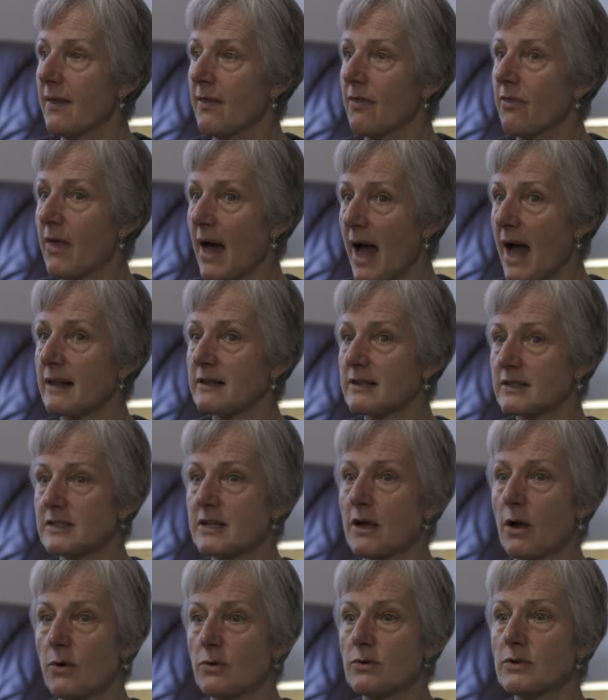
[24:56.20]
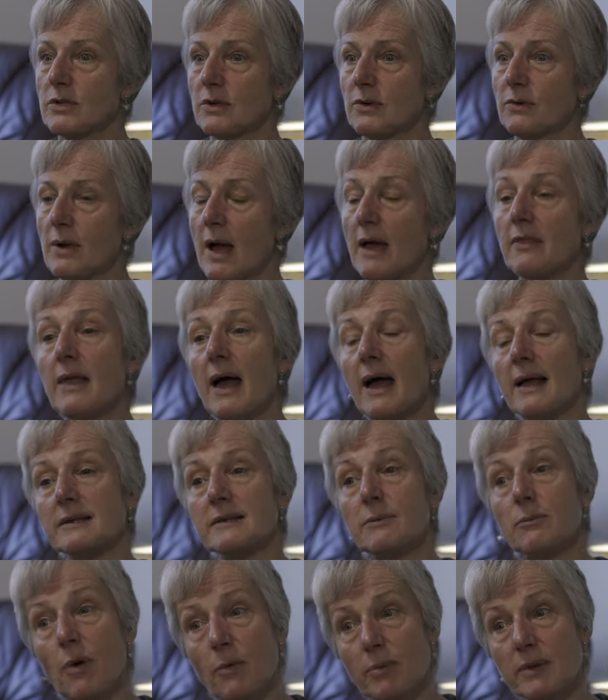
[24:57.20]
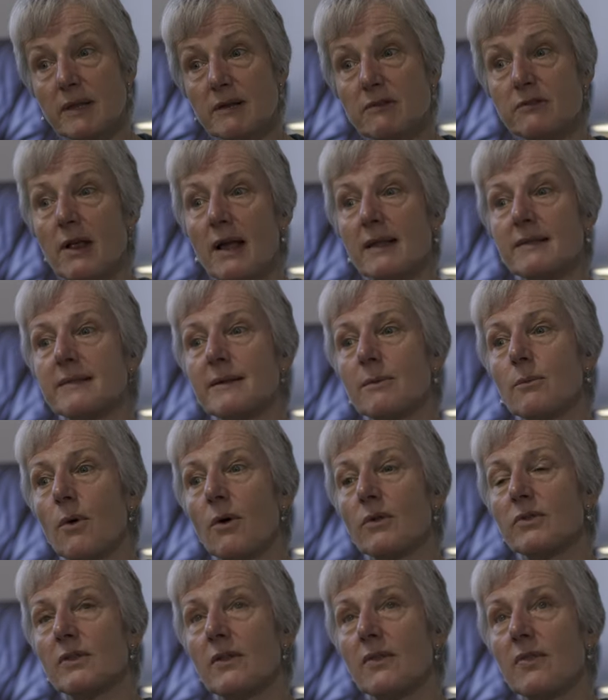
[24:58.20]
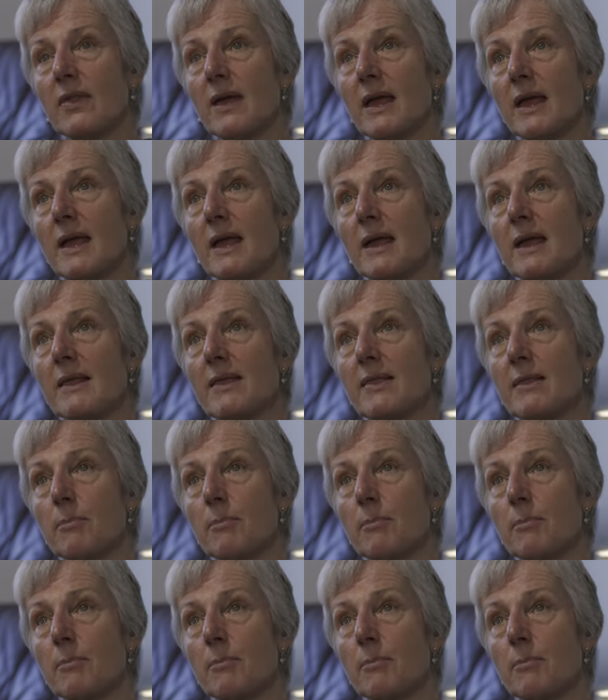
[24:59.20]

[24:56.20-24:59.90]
that shows you. And actually, what was interesting was that the